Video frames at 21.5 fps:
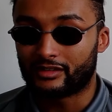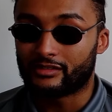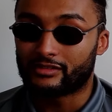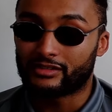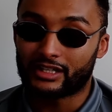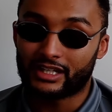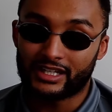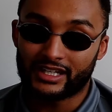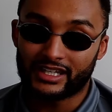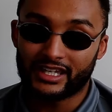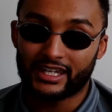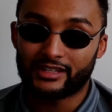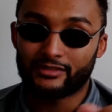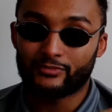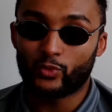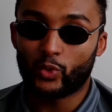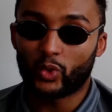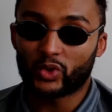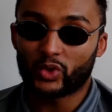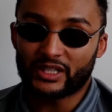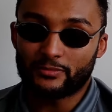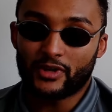Then again,
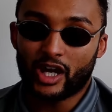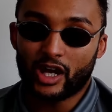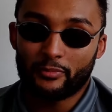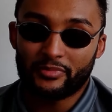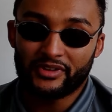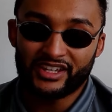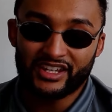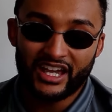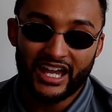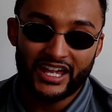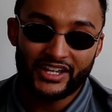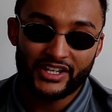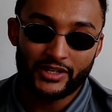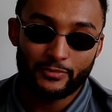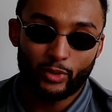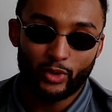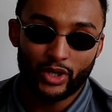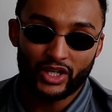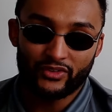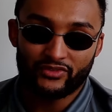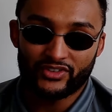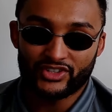Wardley might be at the
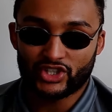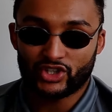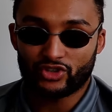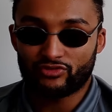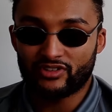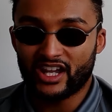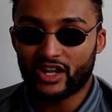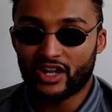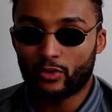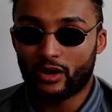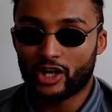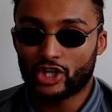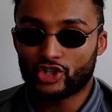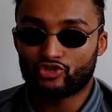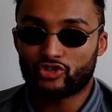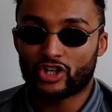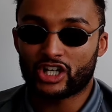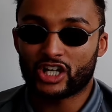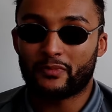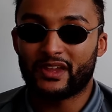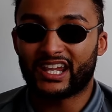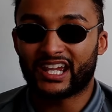point of his career where he's
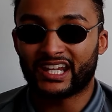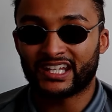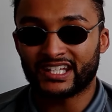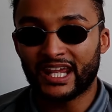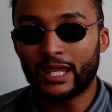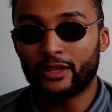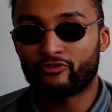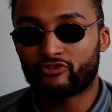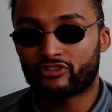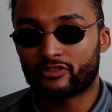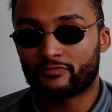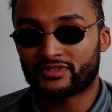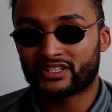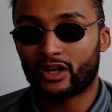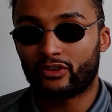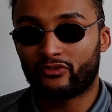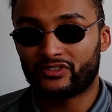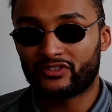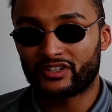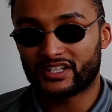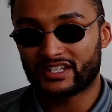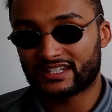trying to make a name for
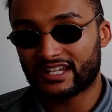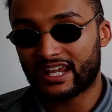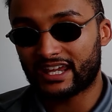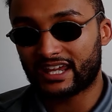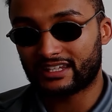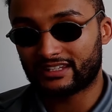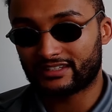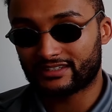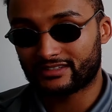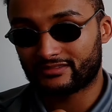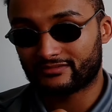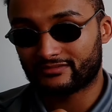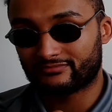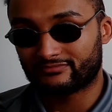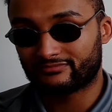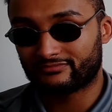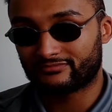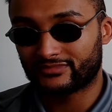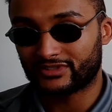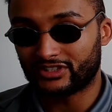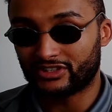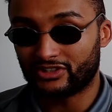himself in the States.
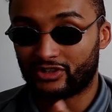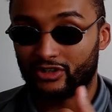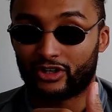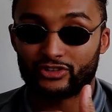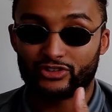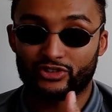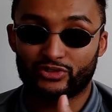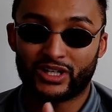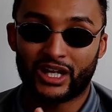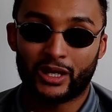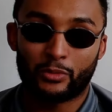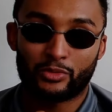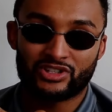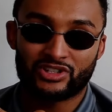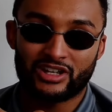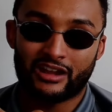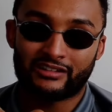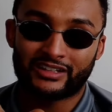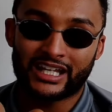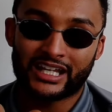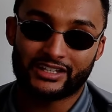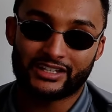So you've got to do that with
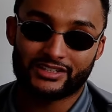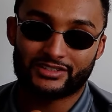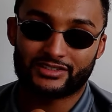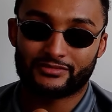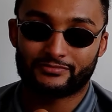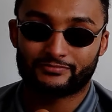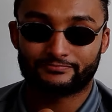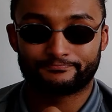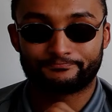Jared Anderson.